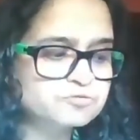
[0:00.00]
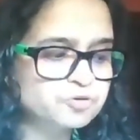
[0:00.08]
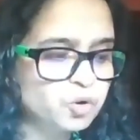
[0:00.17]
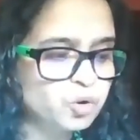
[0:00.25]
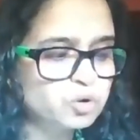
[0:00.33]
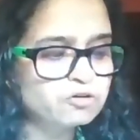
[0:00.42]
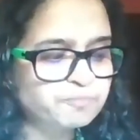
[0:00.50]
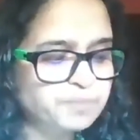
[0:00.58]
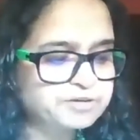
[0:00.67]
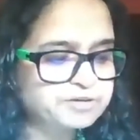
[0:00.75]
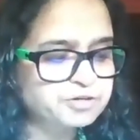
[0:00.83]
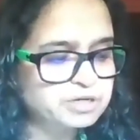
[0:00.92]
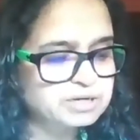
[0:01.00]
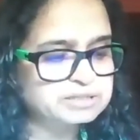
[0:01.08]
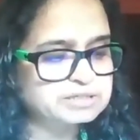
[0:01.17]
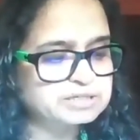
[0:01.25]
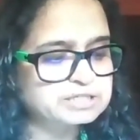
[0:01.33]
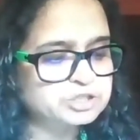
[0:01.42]
role of
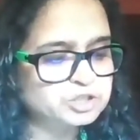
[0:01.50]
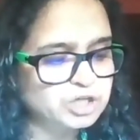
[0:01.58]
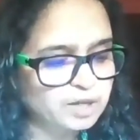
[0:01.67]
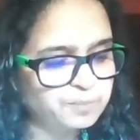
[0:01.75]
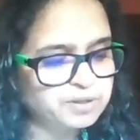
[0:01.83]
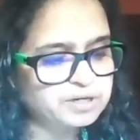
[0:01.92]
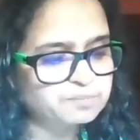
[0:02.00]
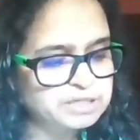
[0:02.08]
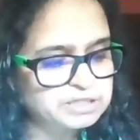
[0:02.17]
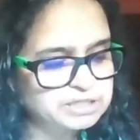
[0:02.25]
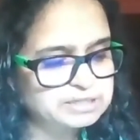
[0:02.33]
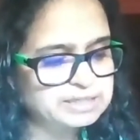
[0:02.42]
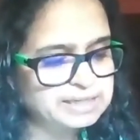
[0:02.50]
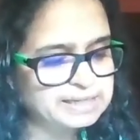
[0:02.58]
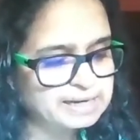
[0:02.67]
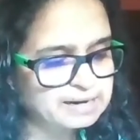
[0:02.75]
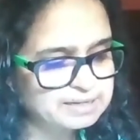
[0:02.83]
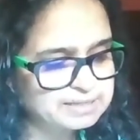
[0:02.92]
patriarchy in shaping and maintaining
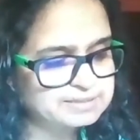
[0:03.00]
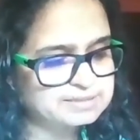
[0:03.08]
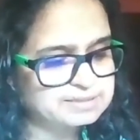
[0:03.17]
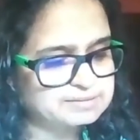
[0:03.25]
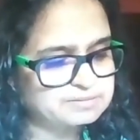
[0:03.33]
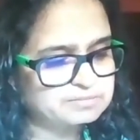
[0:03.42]
caste,